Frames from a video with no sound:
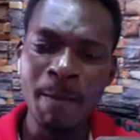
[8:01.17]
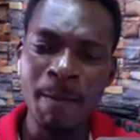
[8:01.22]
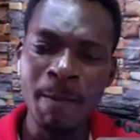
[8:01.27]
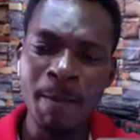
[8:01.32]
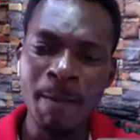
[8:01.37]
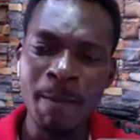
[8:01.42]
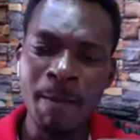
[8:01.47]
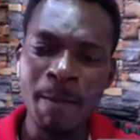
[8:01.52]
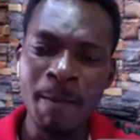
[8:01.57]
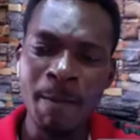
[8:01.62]

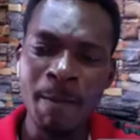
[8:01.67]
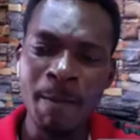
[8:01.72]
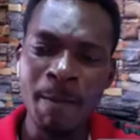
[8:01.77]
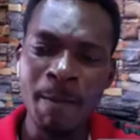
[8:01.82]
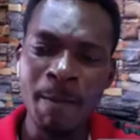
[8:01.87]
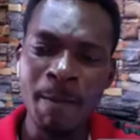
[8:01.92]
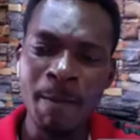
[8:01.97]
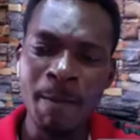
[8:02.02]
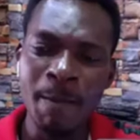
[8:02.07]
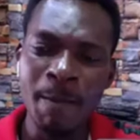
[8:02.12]
that I want
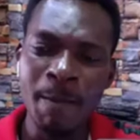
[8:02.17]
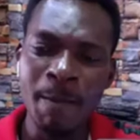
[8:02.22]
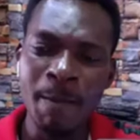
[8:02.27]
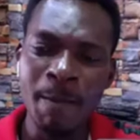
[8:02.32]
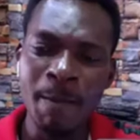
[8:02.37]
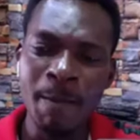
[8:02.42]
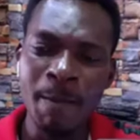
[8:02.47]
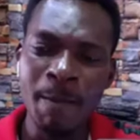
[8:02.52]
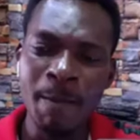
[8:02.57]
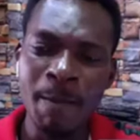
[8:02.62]
to come and
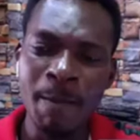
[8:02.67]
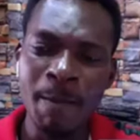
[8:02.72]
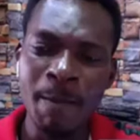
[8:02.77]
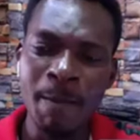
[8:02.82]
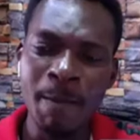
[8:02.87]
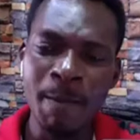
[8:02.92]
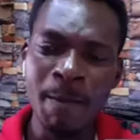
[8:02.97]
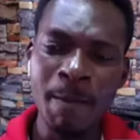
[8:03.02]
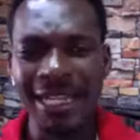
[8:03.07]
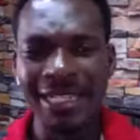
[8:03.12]
make this
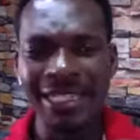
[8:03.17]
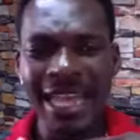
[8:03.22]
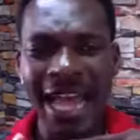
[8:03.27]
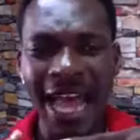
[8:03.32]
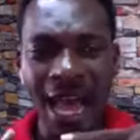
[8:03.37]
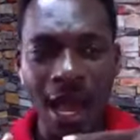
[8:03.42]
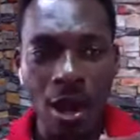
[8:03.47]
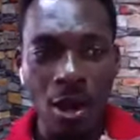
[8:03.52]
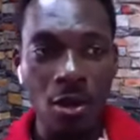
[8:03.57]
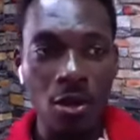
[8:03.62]
morning is
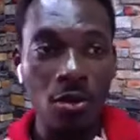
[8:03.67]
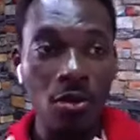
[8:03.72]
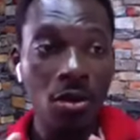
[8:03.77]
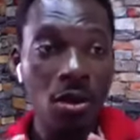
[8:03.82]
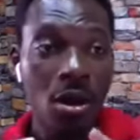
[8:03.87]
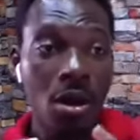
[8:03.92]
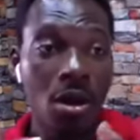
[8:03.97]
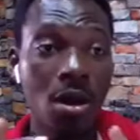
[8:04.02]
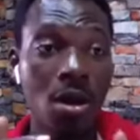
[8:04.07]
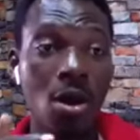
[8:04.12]
how
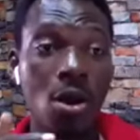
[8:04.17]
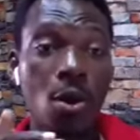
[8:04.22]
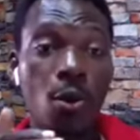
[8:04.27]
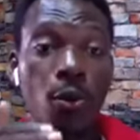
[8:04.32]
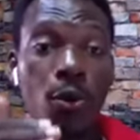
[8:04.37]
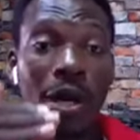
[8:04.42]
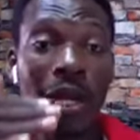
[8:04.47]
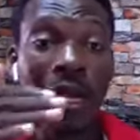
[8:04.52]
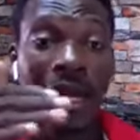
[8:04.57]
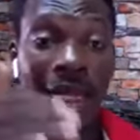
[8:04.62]

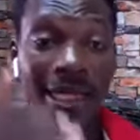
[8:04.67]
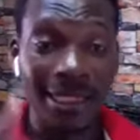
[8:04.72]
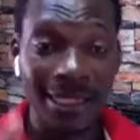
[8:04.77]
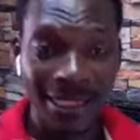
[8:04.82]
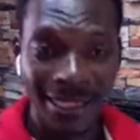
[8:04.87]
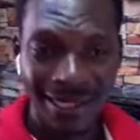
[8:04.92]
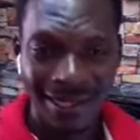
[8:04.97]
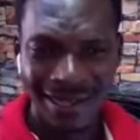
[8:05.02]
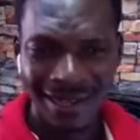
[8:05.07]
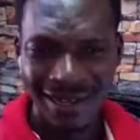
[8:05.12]

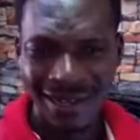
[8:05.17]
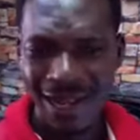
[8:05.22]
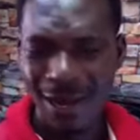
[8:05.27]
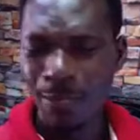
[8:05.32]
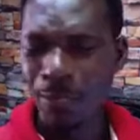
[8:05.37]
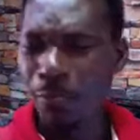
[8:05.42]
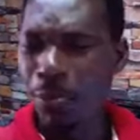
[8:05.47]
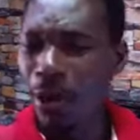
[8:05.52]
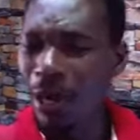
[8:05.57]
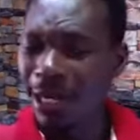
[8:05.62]
religion
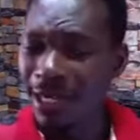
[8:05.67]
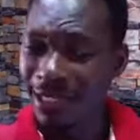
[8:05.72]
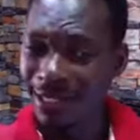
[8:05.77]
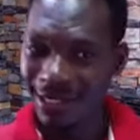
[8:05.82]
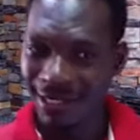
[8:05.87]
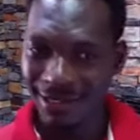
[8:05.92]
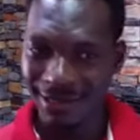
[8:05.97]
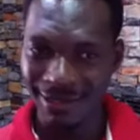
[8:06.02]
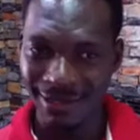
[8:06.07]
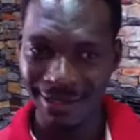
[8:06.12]
and
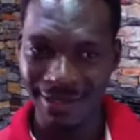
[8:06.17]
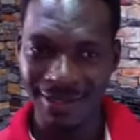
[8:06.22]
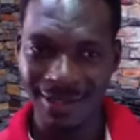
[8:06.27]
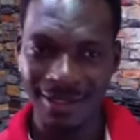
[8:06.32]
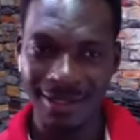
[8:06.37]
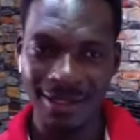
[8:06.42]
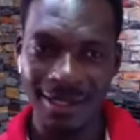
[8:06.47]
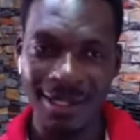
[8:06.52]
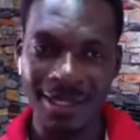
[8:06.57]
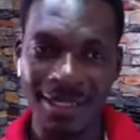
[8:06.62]

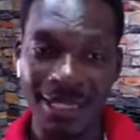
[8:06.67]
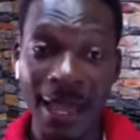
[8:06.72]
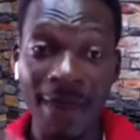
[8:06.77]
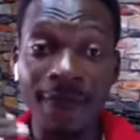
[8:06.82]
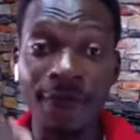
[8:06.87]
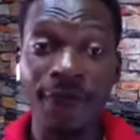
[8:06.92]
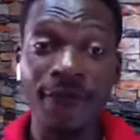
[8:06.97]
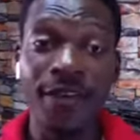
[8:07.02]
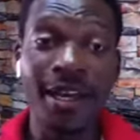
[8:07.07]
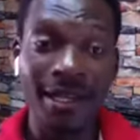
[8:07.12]
politics is
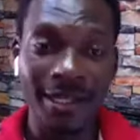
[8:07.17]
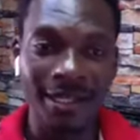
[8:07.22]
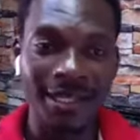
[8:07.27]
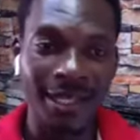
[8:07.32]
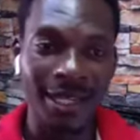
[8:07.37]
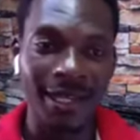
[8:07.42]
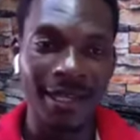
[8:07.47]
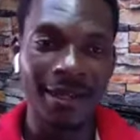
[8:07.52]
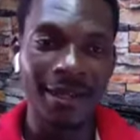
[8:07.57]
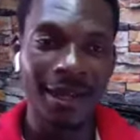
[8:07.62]

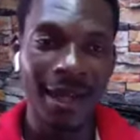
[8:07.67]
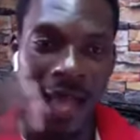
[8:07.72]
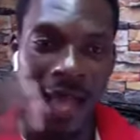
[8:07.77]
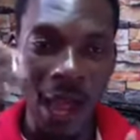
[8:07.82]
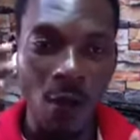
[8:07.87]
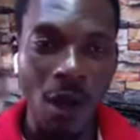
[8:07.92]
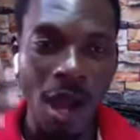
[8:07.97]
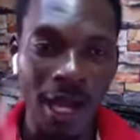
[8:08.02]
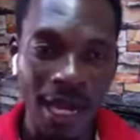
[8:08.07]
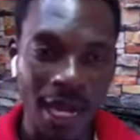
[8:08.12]
affecting
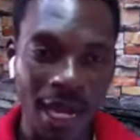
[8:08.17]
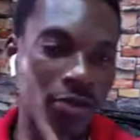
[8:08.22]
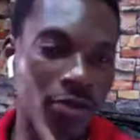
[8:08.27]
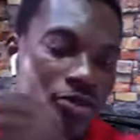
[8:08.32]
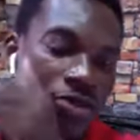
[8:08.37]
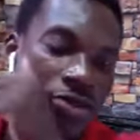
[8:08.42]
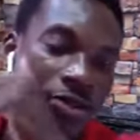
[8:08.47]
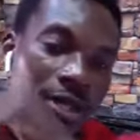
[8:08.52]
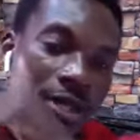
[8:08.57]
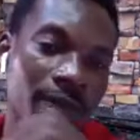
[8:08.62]
our
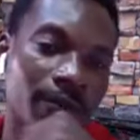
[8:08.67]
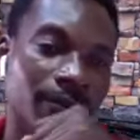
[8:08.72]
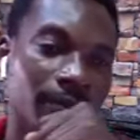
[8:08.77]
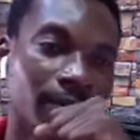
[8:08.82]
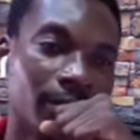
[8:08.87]
country.